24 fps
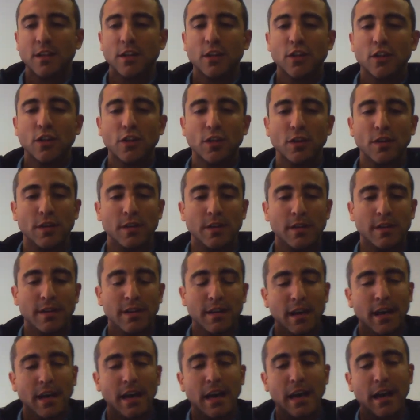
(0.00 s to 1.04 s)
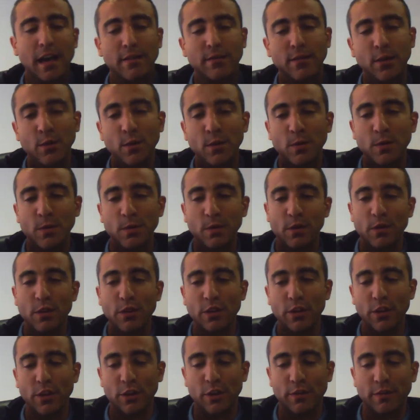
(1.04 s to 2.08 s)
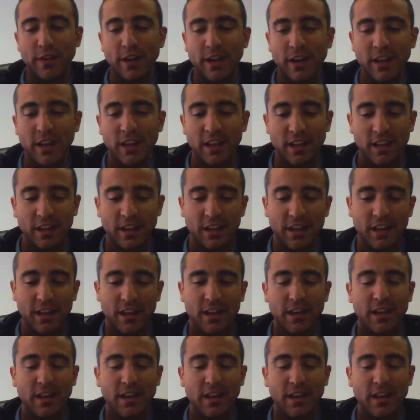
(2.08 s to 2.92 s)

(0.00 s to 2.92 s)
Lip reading: So have you thought of any